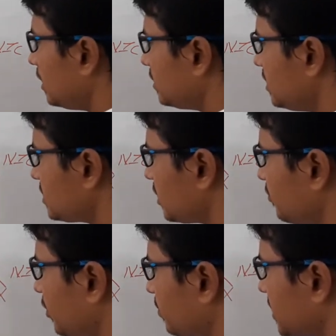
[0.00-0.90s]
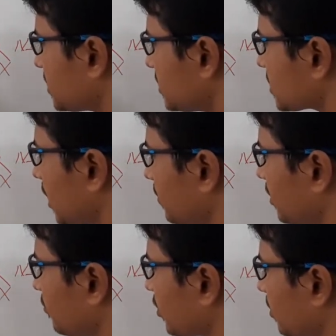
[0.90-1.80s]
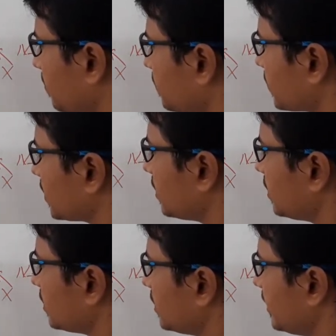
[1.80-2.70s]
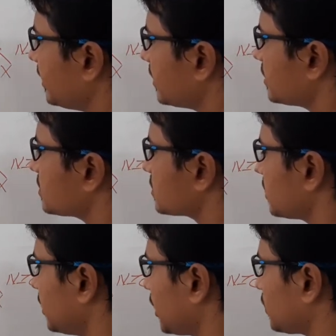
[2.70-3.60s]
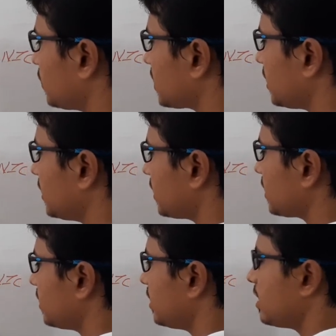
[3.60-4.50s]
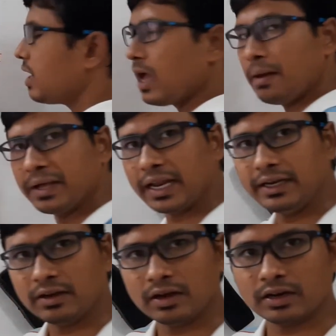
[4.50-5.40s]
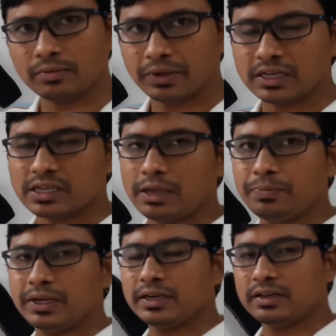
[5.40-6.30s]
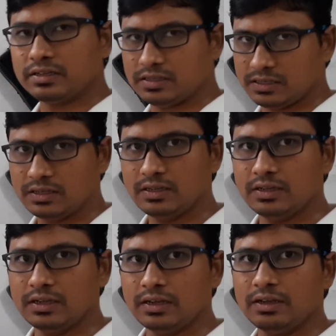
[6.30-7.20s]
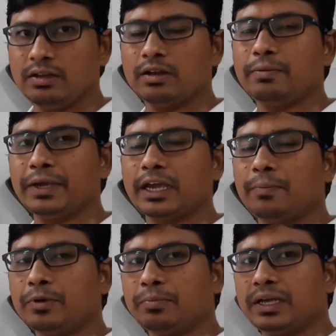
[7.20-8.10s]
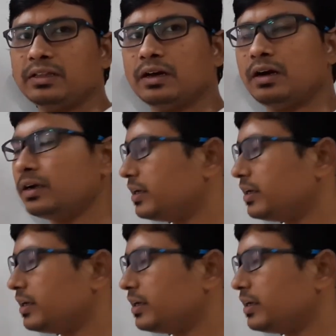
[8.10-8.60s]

This information is coming from AS network layer. Am I right or wrong? Because IP address will be kept by the